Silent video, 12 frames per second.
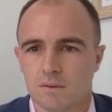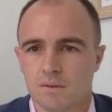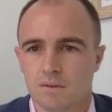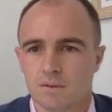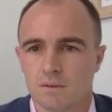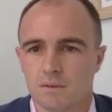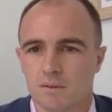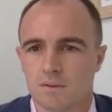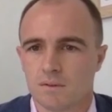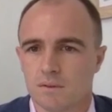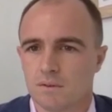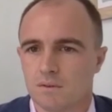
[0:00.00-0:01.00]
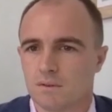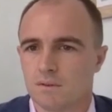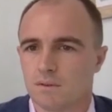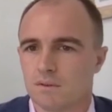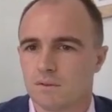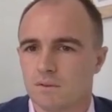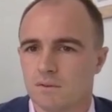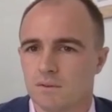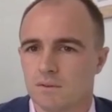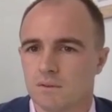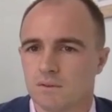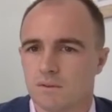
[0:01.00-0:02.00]

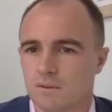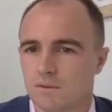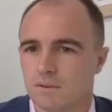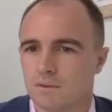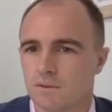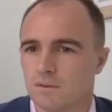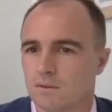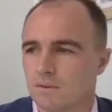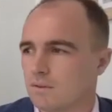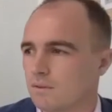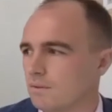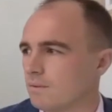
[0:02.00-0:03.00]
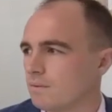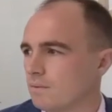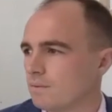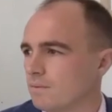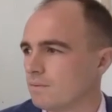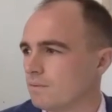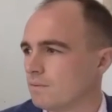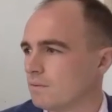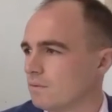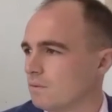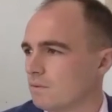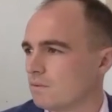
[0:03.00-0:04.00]

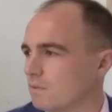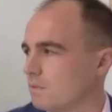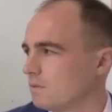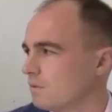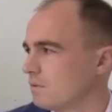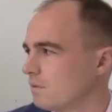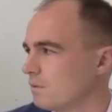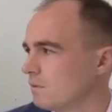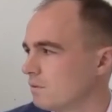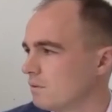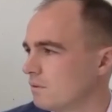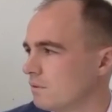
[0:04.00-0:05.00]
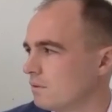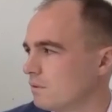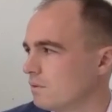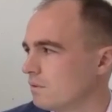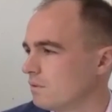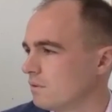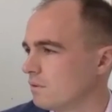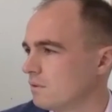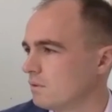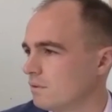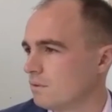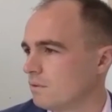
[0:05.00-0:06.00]

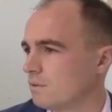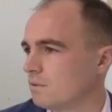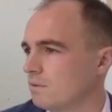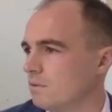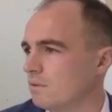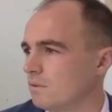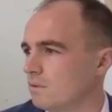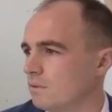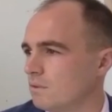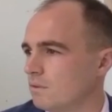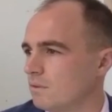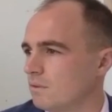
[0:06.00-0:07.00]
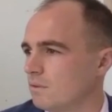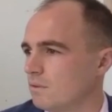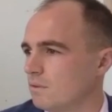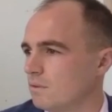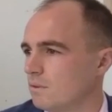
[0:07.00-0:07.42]
This person isn't speaking.